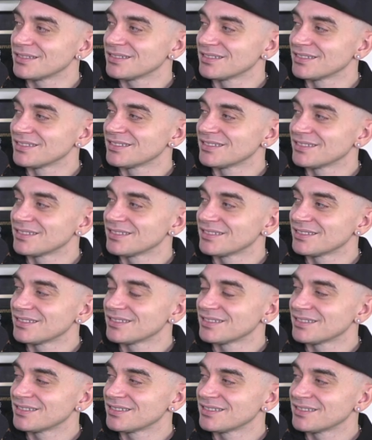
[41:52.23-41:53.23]
Mm.
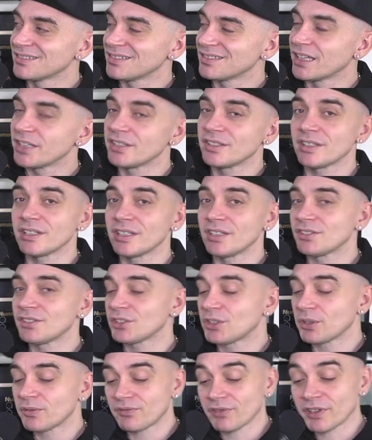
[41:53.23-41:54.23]
Um, he's a, he's ha-
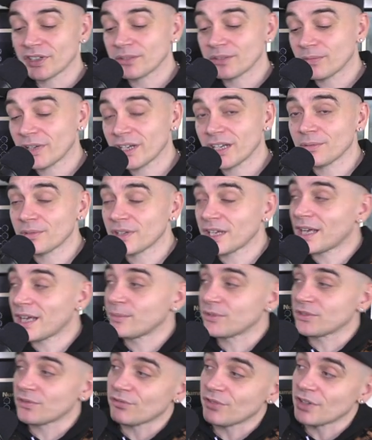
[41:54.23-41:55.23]
a good friend I, of mine. I, have count
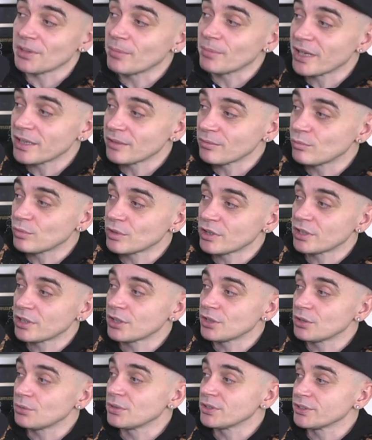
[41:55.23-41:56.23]
him as a friend, man. A One of
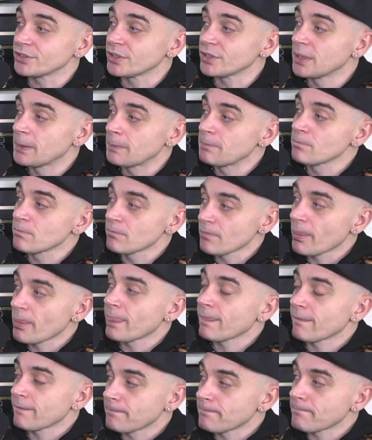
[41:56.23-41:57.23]
the to good deal ones. with him,
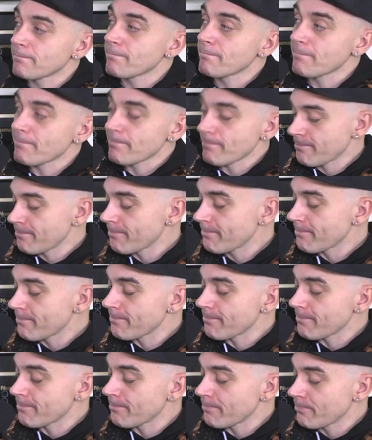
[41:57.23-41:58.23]
but you know, like
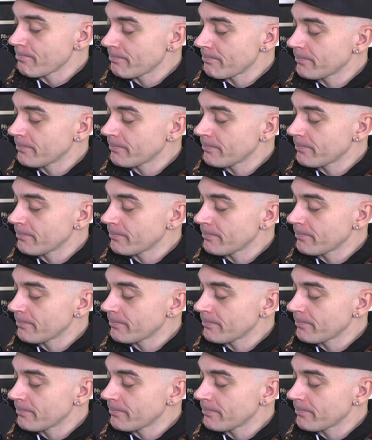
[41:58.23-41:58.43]
mm.